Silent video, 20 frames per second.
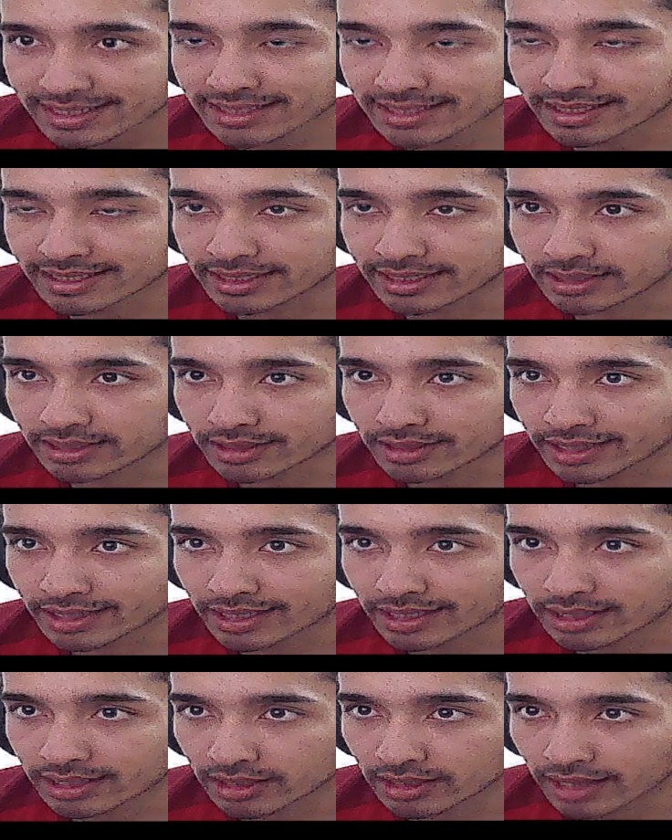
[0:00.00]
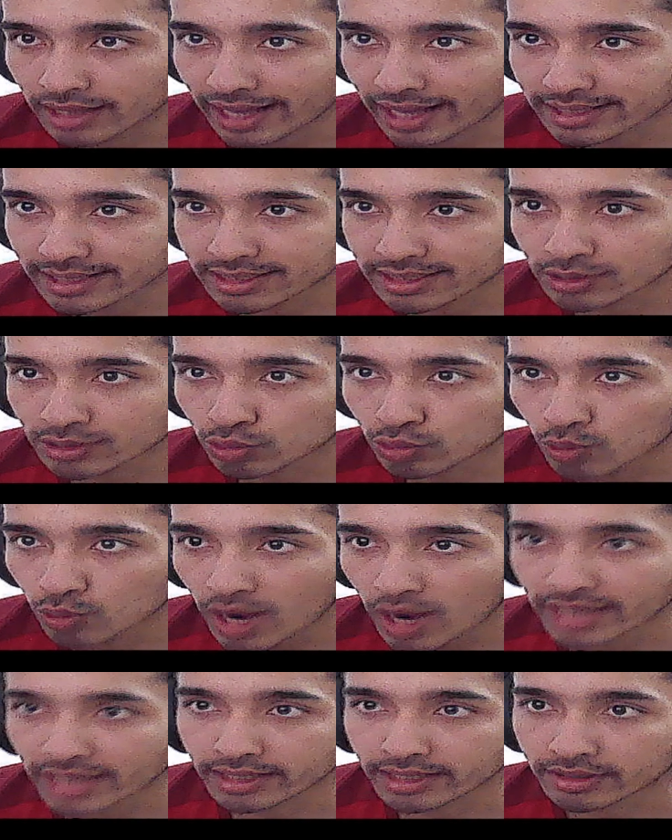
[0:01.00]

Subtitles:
it, access one